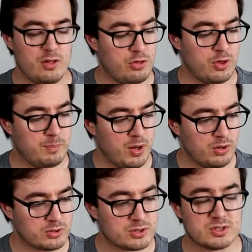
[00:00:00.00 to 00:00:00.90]
The
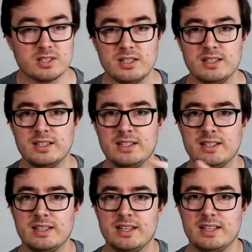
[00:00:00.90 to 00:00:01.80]
box
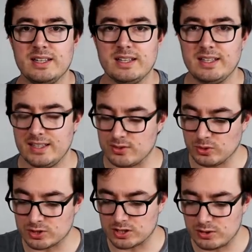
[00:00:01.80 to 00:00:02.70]
is
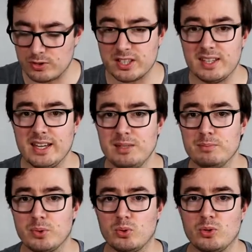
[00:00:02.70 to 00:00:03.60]
also the
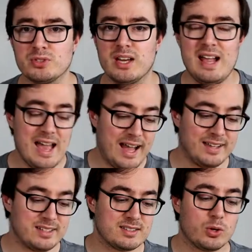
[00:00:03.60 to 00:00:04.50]
game board,
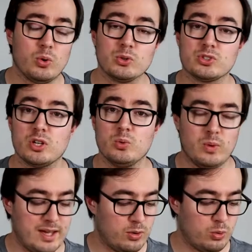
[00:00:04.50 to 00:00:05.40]
and it's also
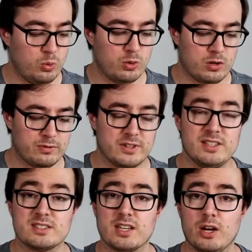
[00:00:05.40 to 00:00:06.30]
where all of
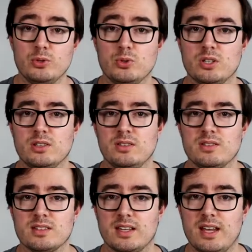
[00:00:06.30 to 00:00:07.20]
the
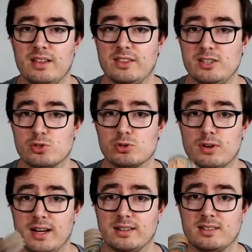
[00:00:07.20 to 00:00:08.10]
tokens and the
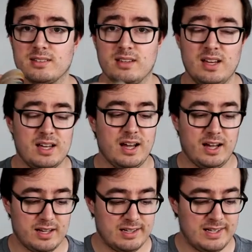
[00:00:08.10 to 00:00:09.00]
tracks
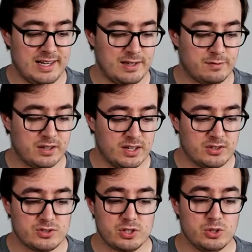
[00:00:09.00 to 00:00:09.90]
live,
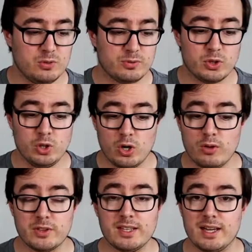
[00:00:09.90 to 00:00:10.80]
so you've
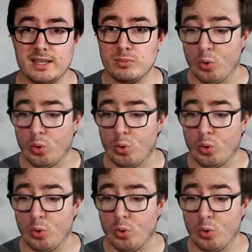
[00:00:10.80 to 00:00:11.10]
got the game